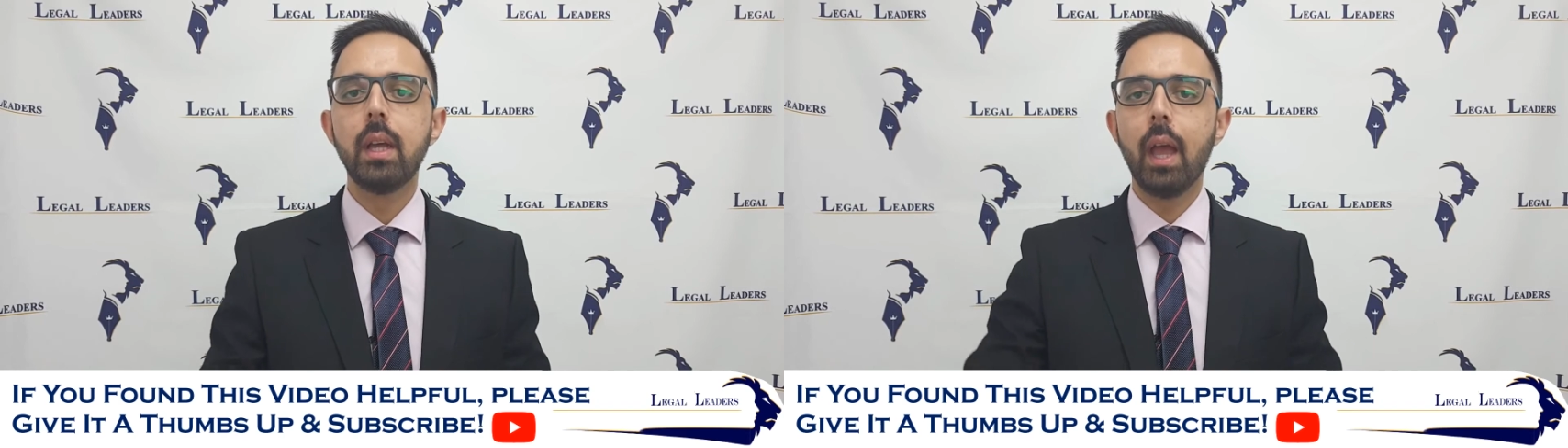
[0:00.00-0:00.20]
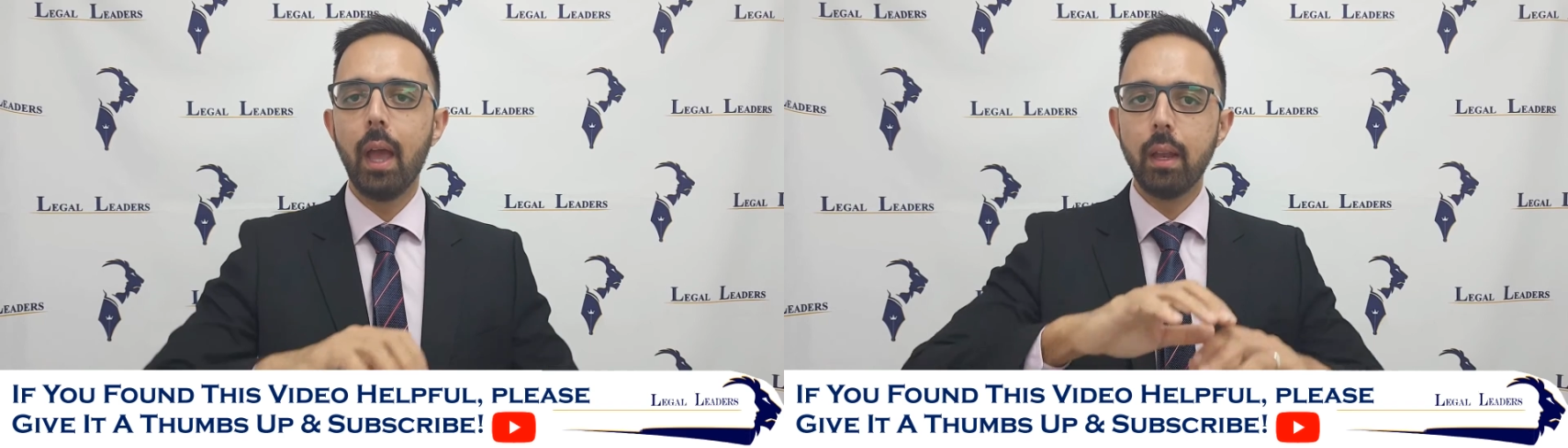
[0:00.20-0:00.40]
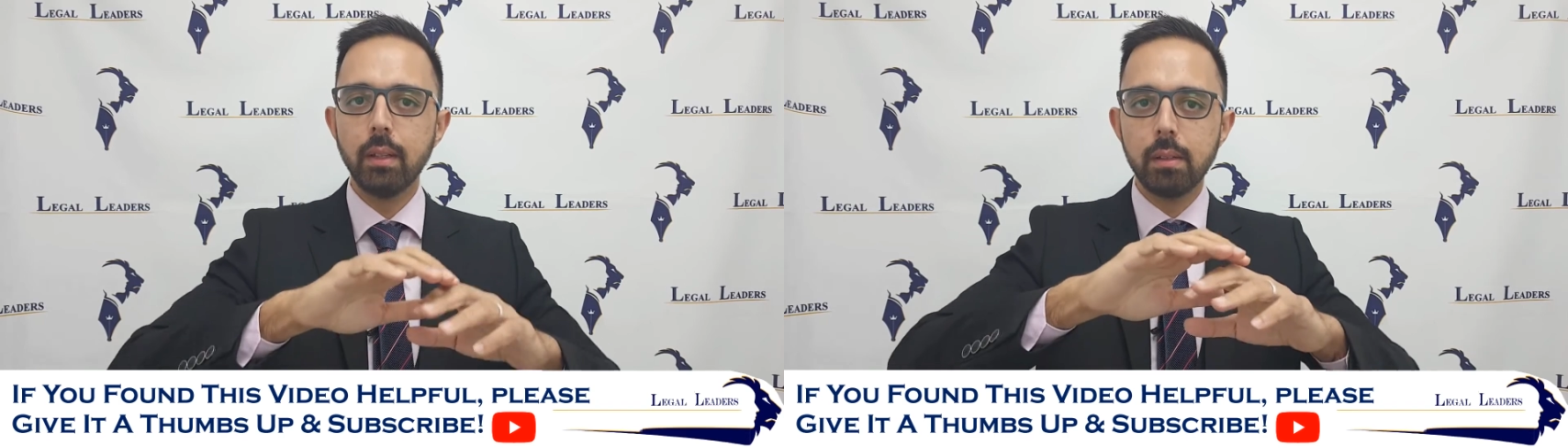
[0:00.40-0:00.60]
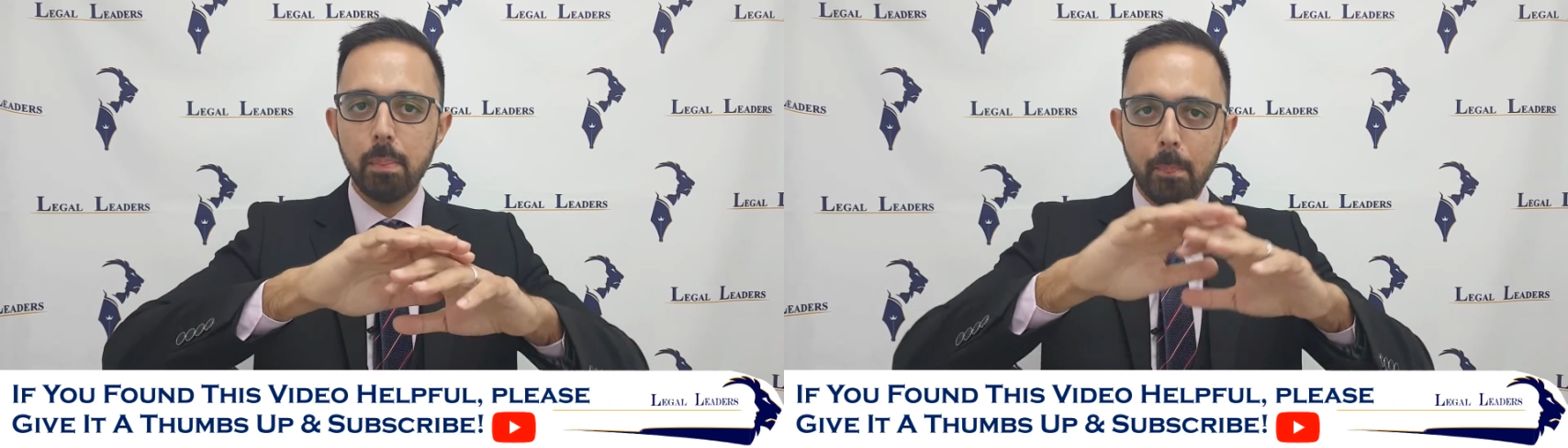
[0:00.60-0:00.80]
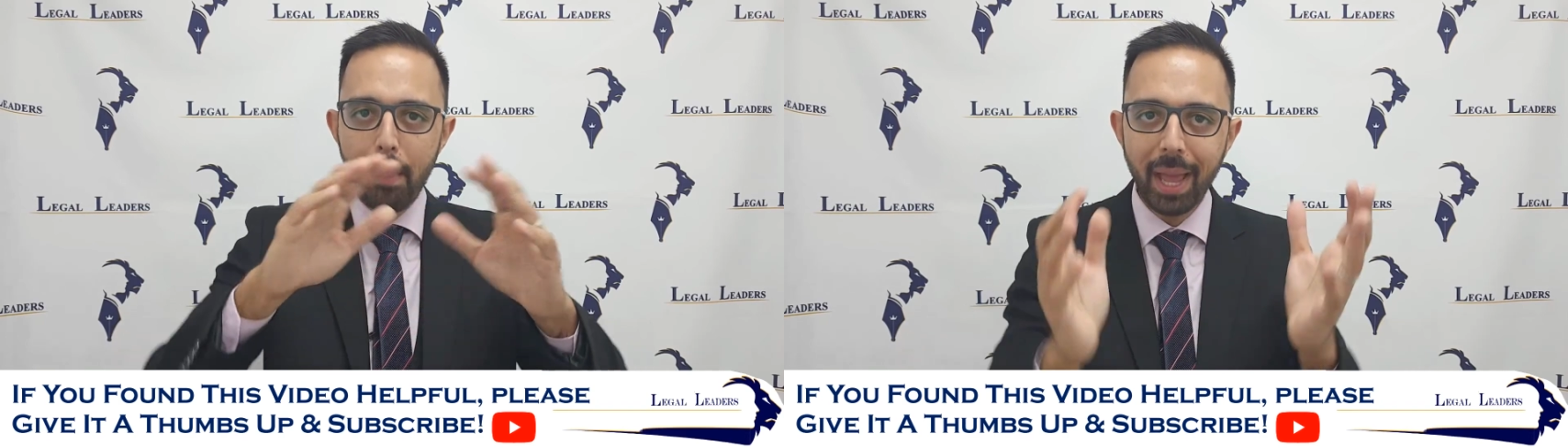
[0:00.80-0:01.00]
and
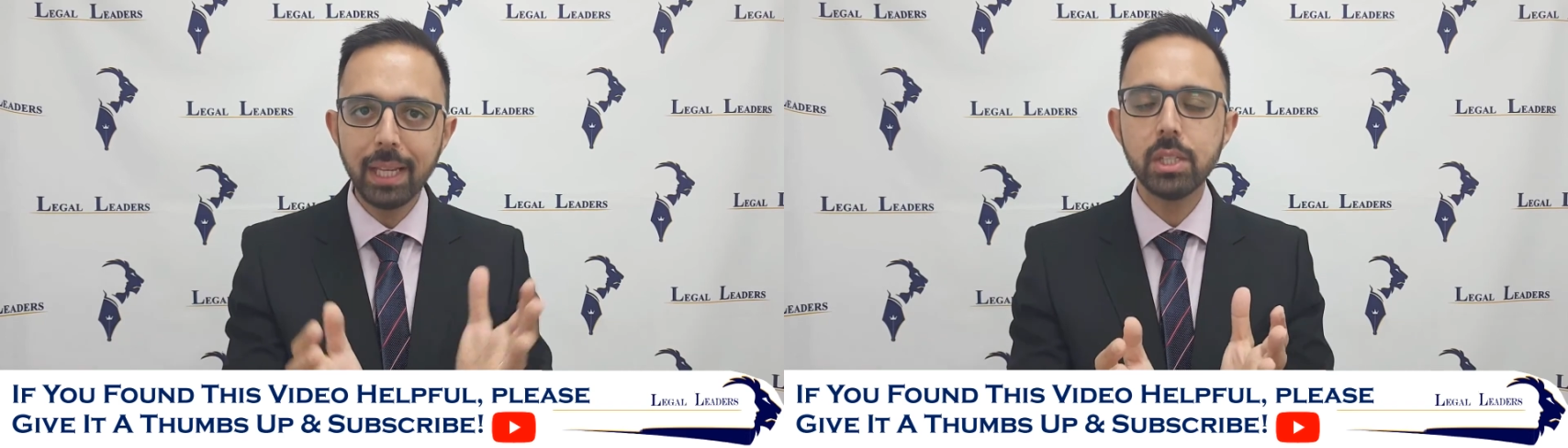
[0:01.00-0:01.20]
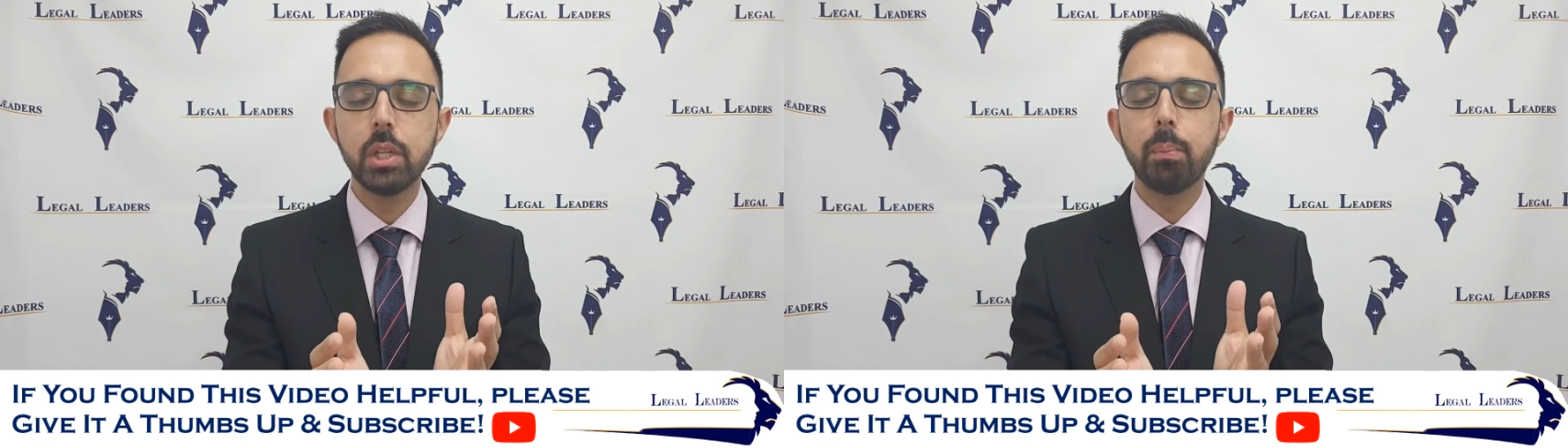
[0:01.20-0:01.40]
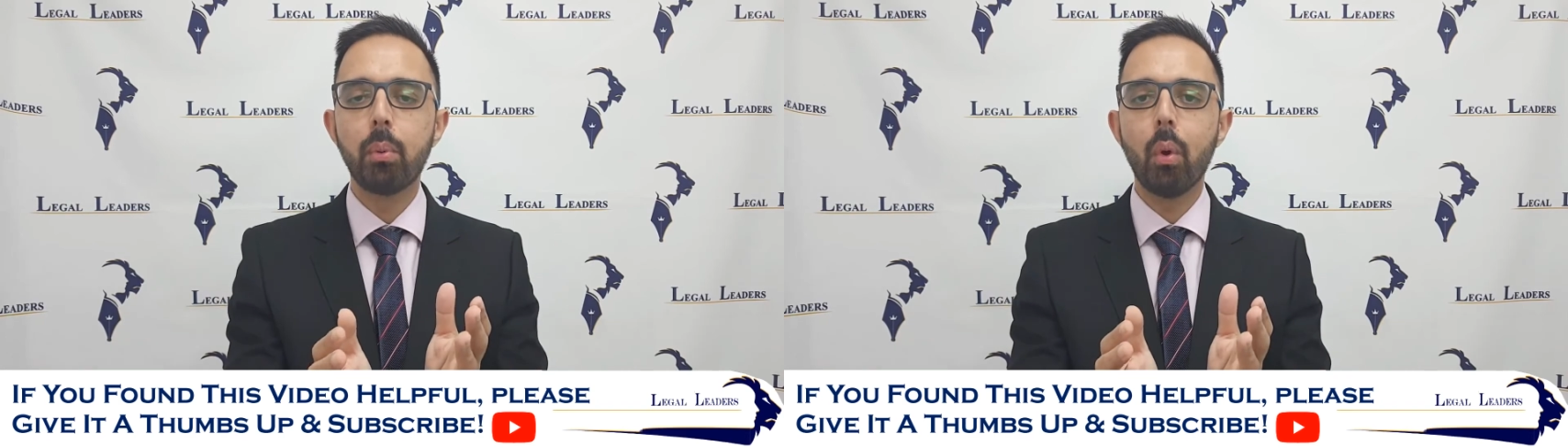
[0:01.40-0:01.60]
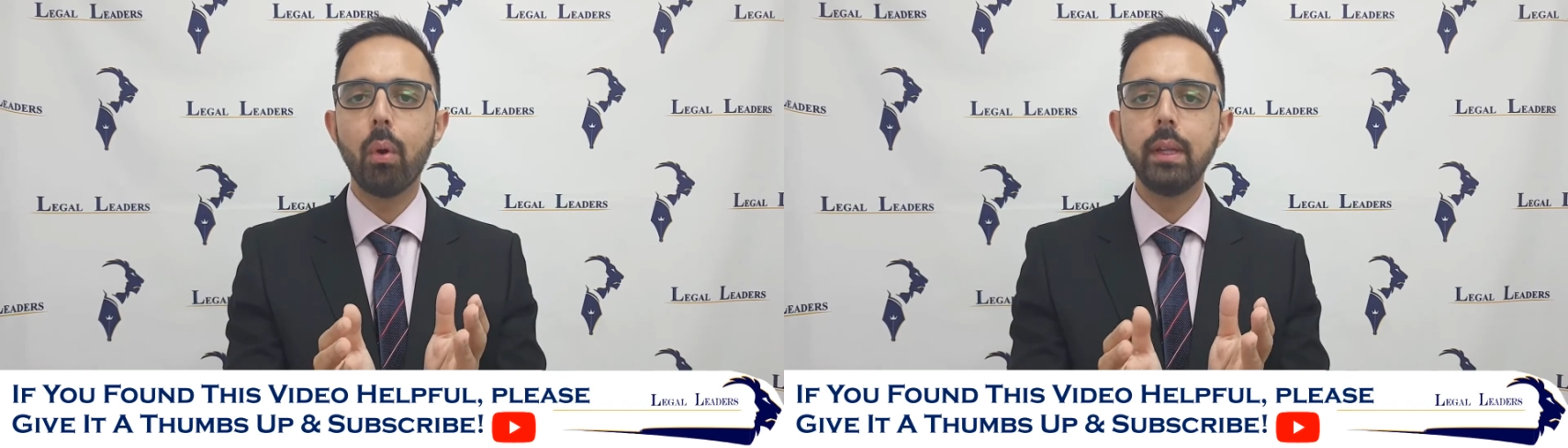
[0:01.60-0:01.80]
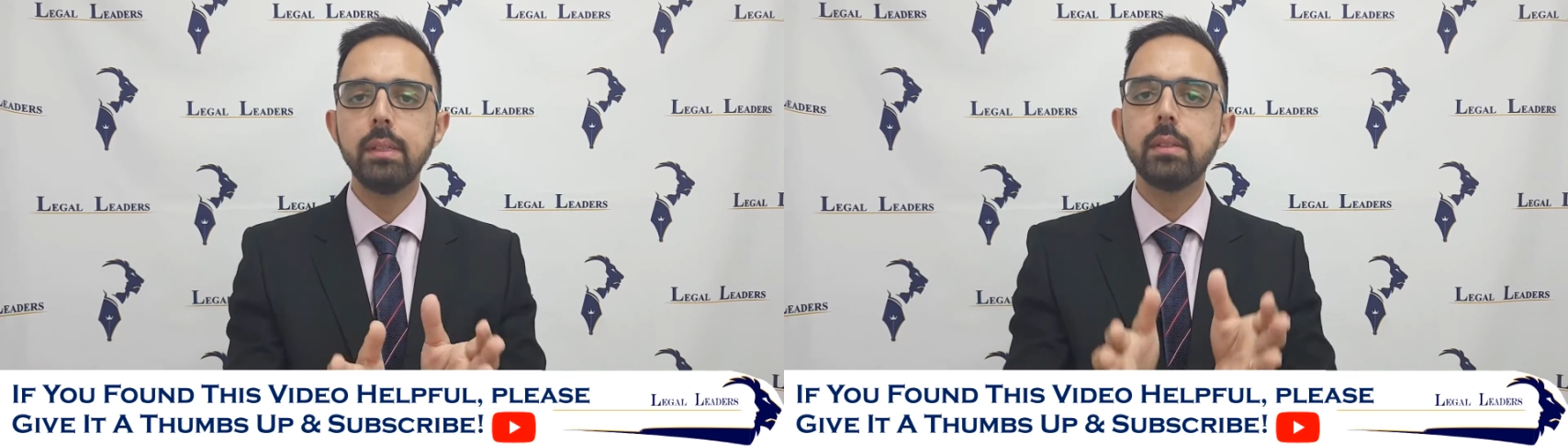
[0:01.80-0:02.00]
manage
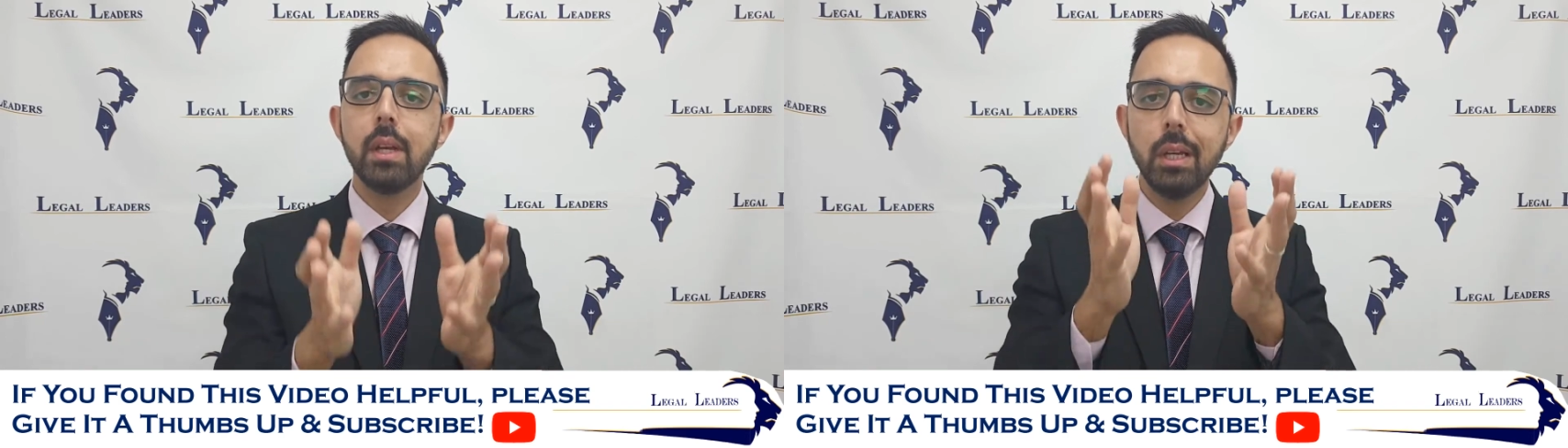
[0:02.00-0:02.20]
employees